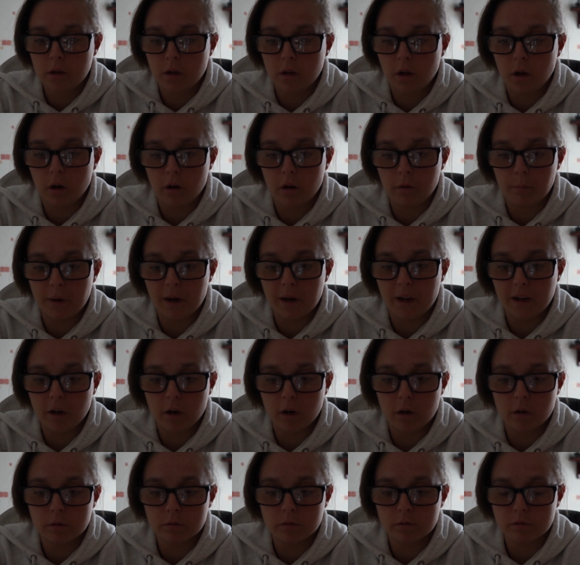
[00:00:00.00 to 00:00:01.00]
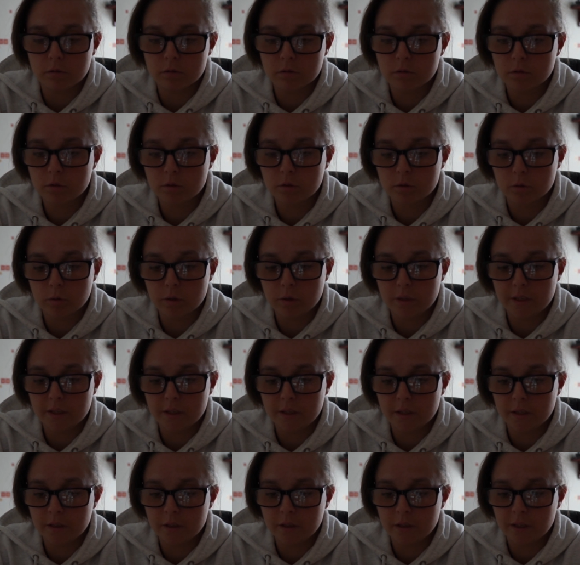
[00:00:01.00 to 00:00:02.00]
A lot of my Legos,
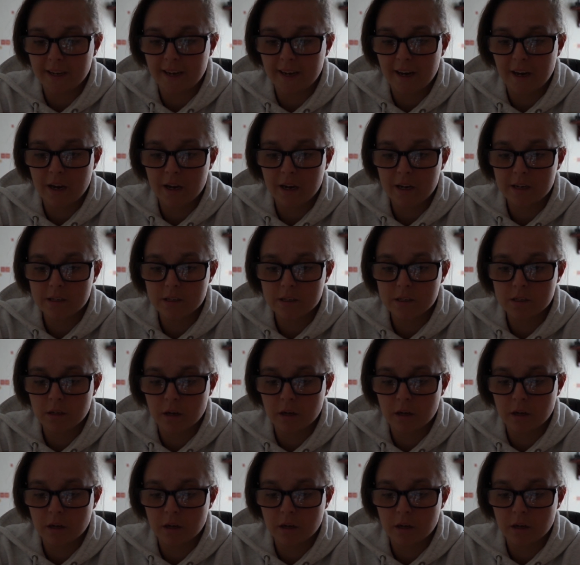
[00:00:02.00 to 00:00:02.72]
Scully, the cat,